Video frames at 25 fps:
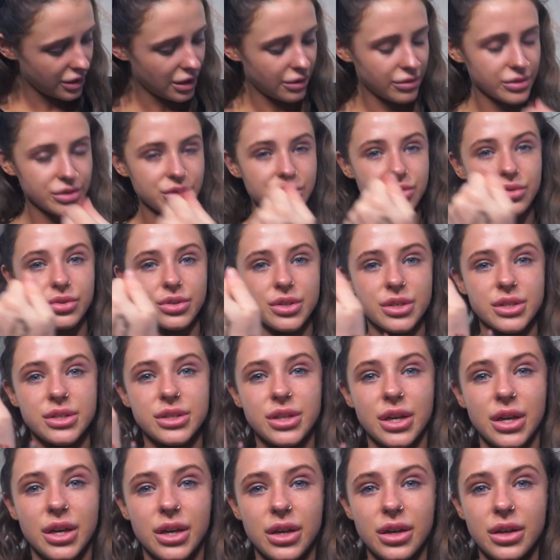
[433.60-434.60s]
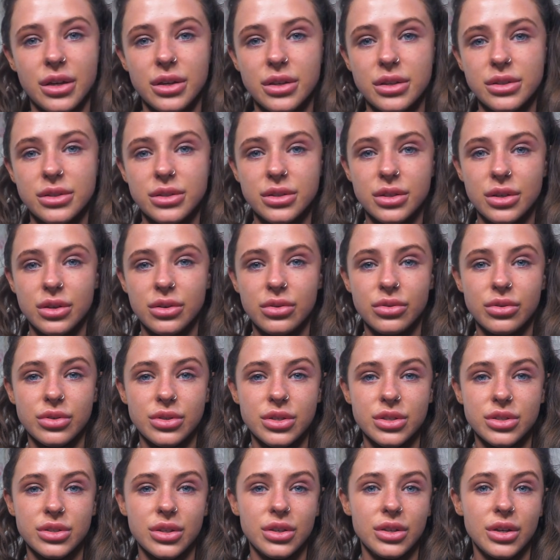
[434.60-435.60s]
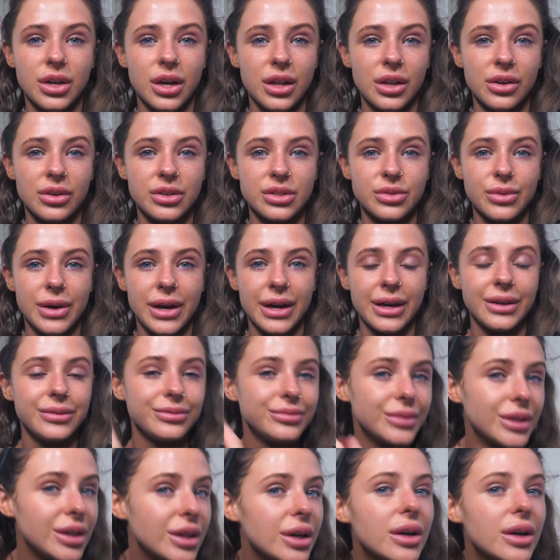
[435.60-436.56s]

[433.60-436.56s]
That one's gorgeous too. It's a gorgeous nude colour as well.